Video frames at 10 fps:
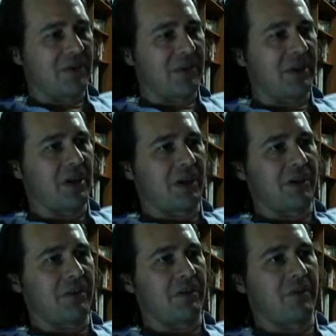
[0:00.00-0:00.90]

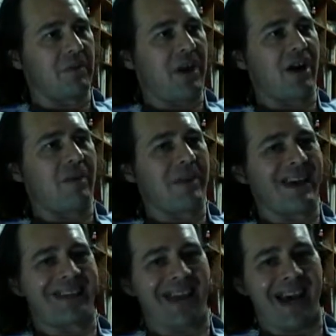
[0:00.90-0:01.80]
the
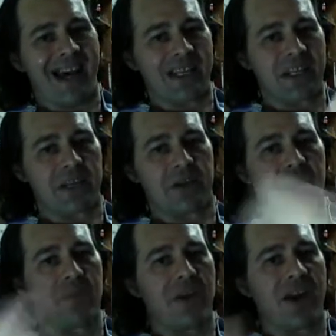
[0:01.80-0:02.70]
repairman has
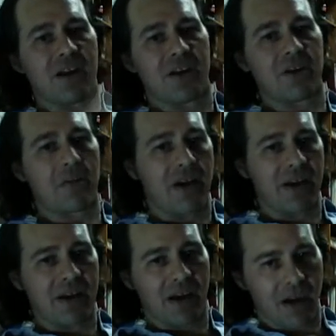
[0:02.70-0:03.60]
repaired my
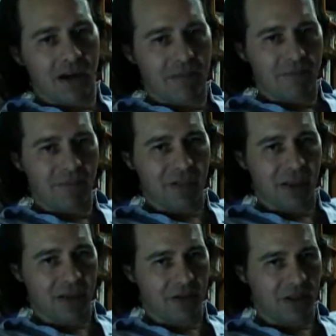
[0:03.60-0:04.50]
car,
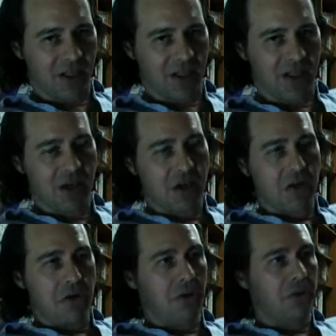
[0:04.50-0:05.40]
okay?
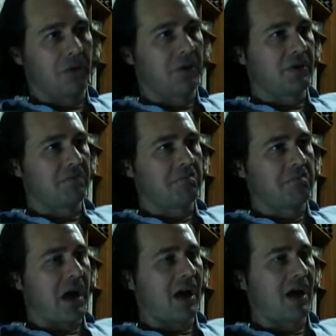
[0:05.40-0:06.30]
Or,
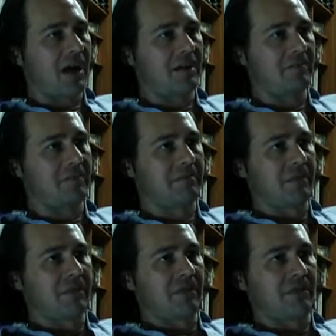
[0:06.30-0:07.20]

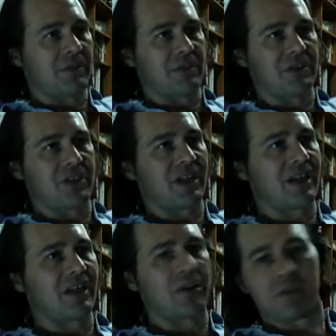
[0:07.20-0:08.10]
for instance, I
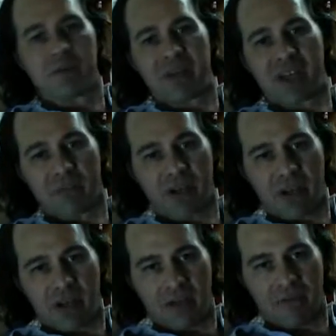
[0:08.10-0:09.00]
could go to pick up the
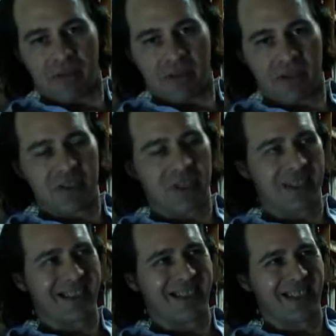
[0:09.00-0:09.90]
car, and I
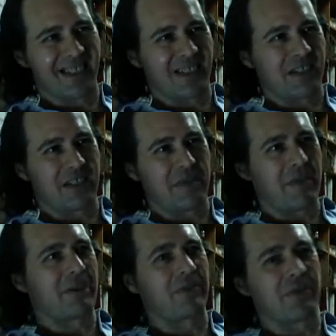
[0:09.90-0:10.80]
said that it doesn't
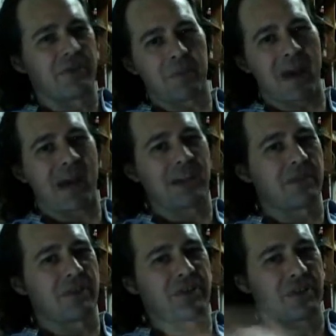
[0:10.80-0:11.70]
matter whether it's past,
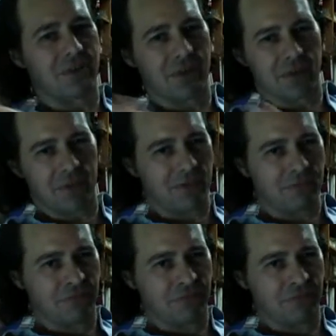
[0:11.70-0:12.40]
present, or future.